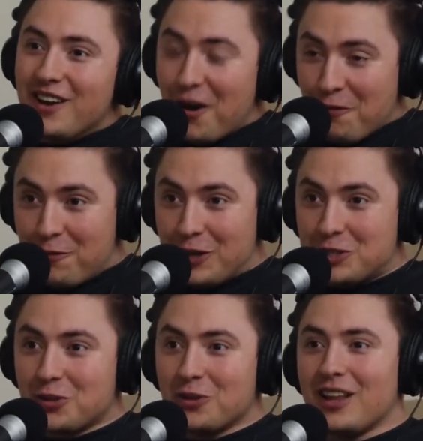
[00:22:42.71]

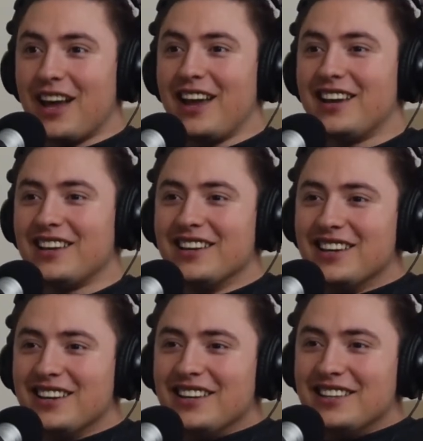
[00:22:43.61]
official like
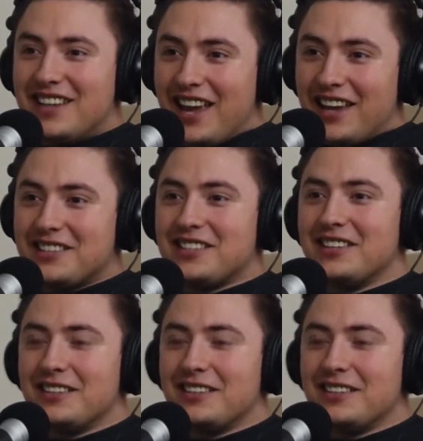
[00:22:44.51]
date.